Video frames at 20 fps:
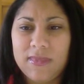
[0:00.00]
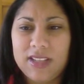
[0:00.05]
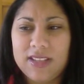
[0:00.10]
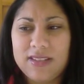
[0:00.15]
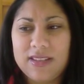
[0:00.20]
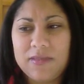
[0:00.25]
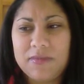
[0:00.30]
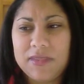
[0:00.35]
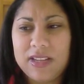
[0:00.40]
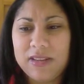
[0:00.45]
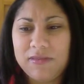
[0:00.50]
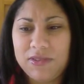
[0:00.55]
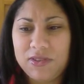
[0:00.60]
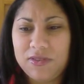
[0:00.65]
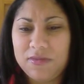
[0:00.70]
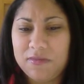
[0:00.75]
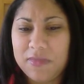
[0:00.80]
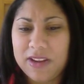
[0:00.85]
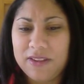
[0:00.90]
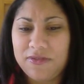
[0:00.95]
Sometimes you
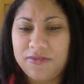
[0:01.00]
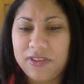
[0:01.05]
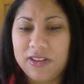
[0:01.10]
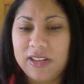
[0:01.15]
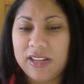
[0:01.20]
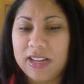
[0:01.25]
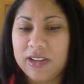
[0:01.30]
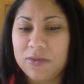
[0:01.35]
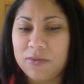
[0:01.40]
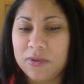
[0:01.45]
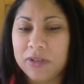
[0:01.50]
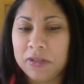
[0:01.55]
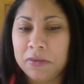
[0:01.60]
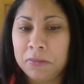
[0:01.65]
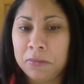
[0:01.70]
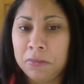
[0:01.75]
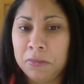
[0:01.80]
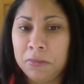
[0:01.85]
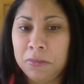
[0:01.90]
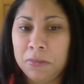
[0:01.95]
may feel like one.
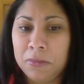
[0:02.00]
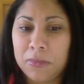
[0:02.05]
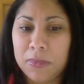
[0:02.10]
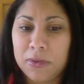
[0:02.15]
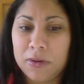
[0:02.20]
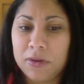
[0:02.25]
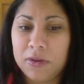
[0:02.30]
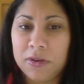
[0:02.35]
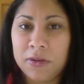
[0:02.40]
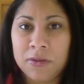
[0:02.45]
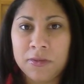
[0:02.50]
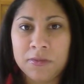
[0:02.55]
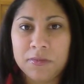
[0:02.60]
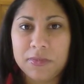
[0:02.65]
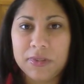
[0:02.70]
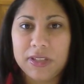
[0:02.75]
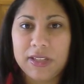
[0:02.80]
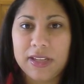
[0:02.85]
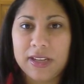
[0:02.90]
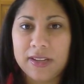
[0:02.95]
I don't know.
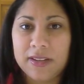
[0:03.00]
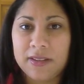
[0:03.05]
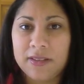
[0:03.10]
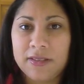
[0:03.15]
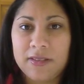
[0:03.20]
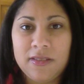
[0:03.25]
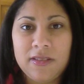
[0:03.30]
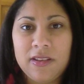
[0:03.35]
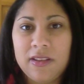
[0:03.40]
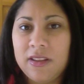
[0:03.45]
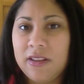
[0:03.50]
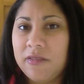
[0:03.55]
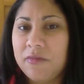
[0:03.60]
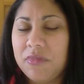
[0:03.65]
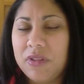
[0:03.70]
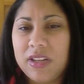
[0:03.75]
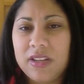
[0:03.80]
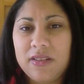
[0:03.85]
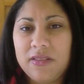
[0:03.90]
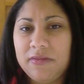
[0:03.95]
But yeah.
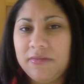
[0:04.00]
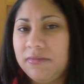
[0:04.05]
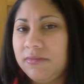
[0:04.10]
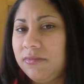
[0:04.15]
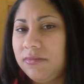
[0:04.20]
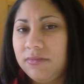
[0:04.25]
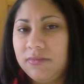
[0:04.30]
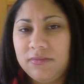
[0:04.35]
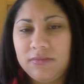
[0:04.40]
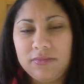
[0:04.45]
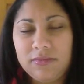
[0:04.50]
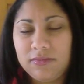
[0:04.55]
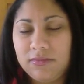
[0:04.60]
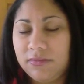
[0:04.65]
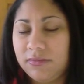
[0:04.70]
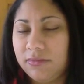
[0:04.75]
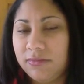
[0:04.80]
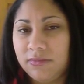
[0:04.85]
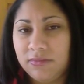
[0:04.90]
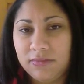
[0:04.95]
But,
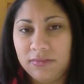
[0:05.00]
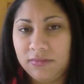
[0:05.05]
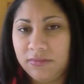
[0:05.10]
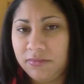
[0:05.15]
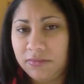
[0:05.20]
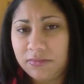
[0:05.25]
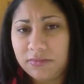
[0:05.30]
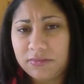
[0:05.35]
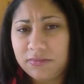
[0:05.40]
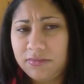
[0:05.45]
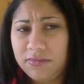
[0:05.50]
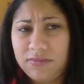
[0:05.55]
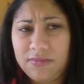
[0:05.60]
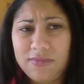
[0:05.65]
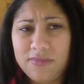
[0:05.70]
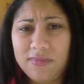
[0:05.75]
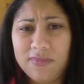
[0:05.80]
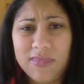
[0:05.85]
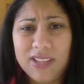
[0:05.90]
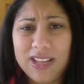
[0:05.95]

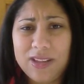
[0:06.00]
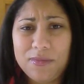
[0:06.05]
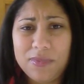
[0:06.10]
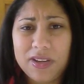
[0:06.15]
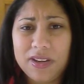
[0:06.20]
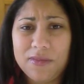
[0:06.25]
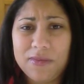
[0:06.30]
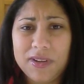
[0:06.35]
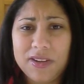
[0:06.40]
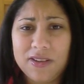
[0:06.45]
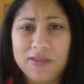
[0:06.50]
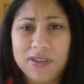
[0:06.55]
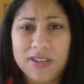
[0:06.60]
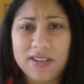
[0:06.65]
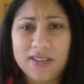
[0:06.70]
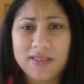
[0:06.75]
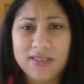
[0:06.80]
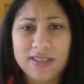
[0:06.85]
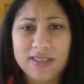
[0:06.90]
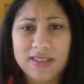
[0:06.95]
can't put up with no one
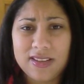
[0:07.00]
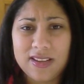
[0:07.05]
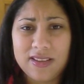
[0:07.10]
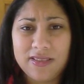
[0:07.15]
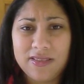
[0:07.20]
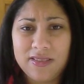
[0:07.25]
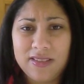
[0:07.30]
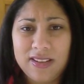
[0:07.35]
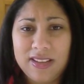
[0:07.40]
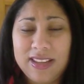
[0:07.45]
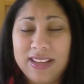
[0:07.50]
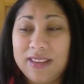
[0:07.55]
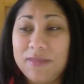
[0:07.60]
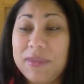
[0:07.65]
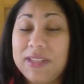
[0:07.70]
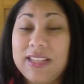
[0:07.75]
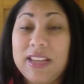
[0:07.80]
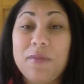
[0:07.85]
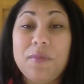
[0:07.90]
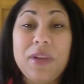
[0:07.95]
else's stuff. Let
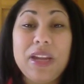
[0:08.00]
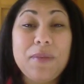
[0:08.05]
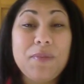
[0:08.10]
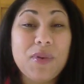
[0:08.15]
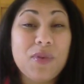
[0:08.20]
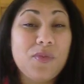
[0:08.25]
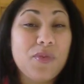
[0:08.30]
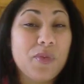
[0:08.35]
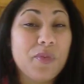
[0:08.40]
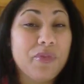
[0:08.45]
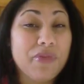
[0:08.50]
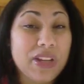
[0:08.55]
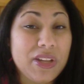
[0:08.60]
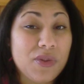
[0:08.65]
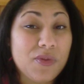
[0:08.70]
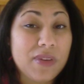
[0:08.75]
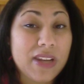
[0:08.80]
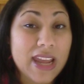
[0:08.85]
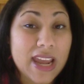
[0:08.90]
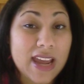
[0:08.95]
me tell you, people will bring
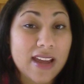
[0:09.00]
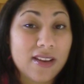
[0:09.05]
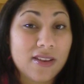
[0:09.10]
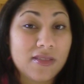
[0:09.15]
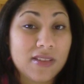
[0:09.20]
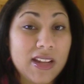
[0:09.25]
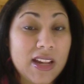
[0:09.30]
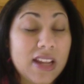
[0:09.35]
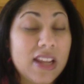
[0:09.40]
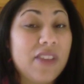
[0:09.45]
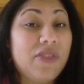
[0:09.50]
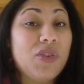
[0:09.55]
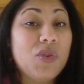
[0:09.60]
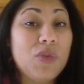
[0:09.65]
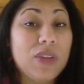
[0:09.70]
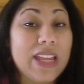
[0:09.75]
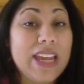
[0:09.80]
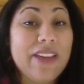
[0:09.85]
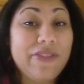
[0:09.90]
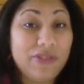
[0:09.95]
you down. If
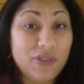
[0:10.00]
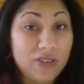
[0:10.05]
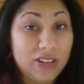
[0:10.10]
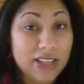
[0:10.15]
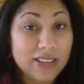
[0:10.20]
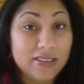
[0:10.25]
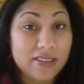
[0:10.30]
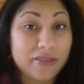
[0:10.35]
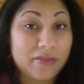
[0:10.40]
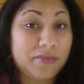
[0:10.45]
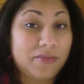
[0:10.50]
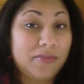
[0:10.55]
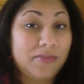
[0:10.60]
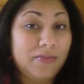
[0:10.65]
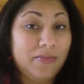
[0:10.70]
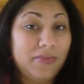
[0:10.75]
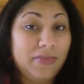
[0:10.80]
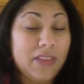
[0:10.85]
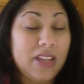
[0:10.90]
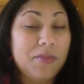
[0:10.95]
you let them.
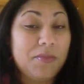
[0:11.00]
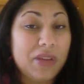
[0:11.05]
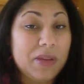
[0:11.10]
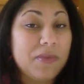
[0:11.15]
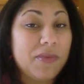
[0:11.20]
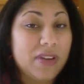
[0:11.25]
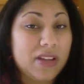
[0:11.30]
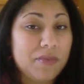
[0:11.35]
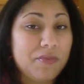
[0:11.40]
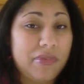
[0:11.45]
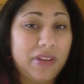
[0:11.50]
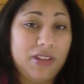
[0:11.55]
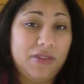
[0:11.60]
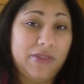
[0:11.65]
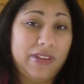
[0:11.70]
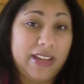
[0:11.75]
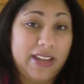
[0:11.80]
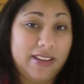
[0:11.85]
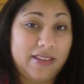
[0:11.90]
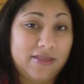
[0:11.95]
People can bring
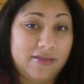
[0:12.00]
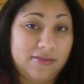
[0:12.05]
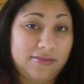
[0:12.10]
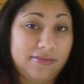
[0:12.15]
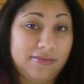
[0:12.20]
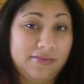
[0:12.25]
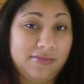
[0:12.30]
you down.